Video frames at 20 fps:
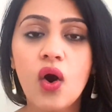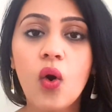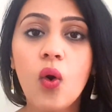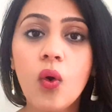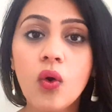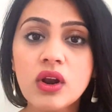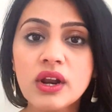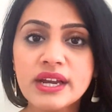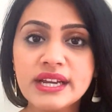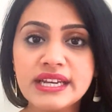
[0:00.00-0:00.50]

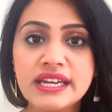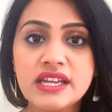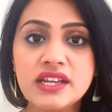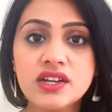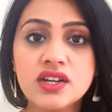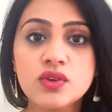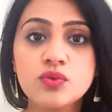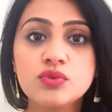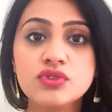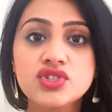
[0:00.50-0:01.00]
all I
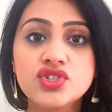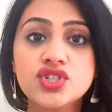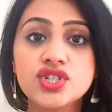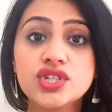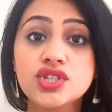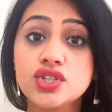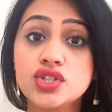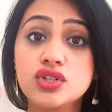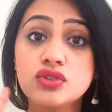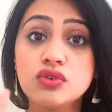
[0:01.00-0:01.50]
needed was
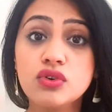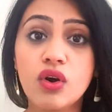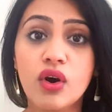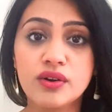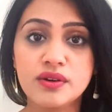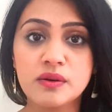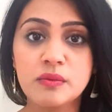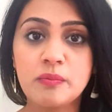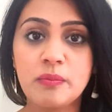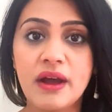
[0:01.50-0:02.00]
just 2
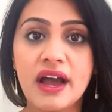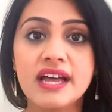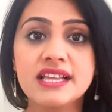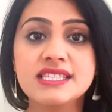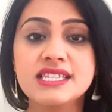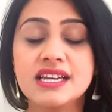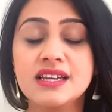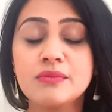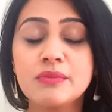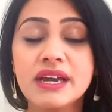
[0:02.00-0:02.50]
cotton
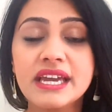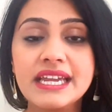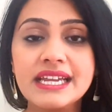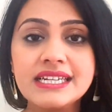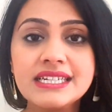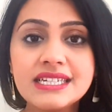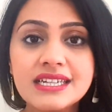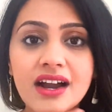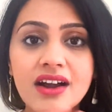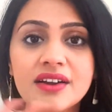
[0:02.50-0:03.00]
pads and my
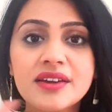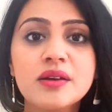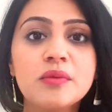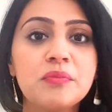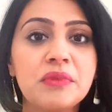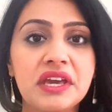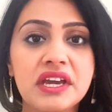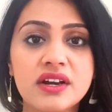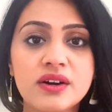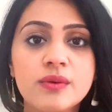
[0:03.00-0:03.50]
entire
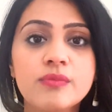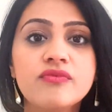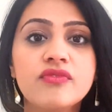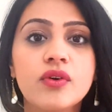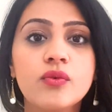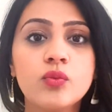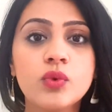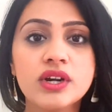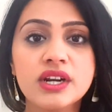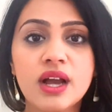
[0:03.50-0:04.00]

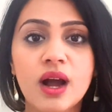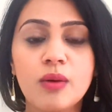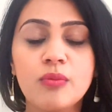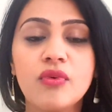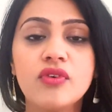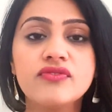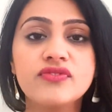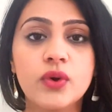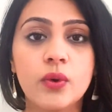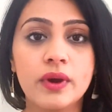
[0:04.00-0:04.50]
makeup would
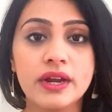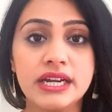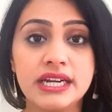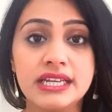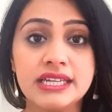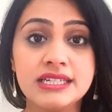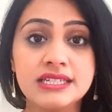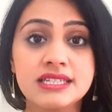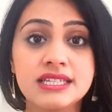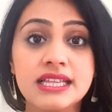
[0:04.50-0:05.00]
come off
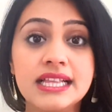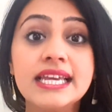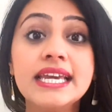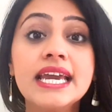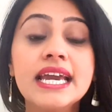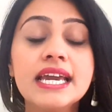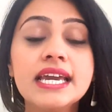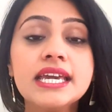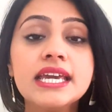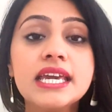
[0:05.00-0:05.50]
quite easily.